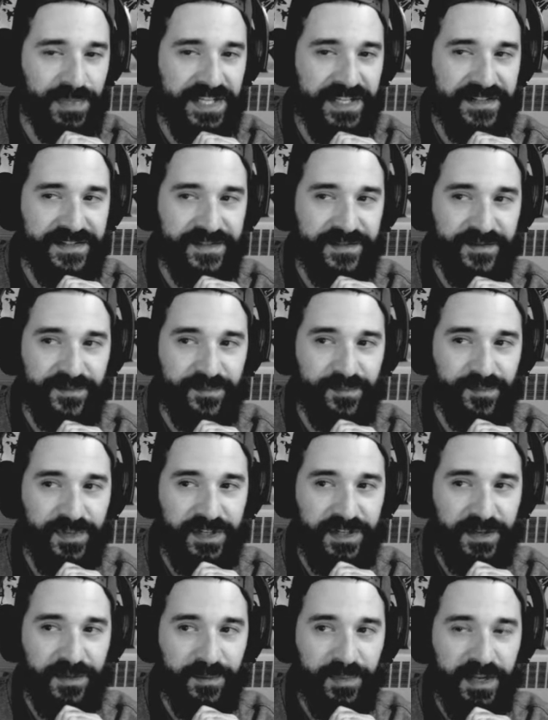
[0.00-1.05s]
piece of
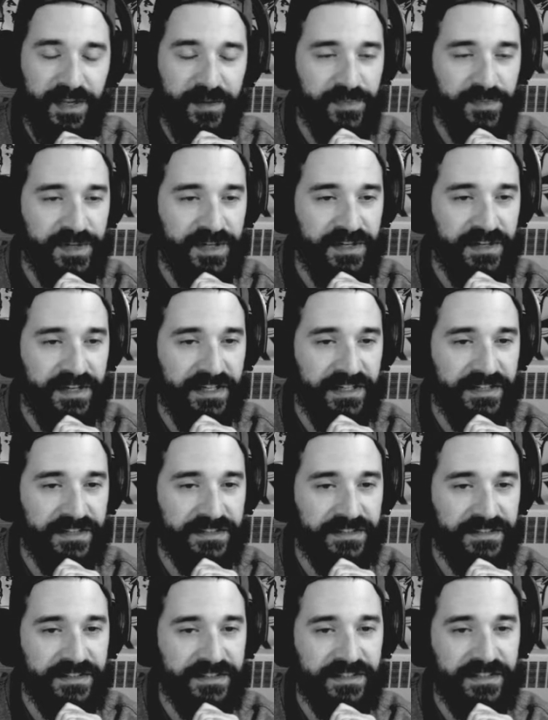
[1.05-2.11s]
printer paper
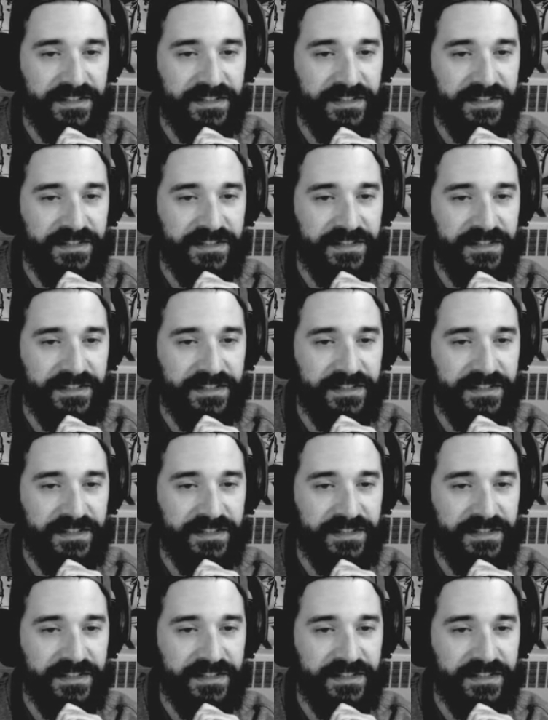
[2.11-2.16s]
and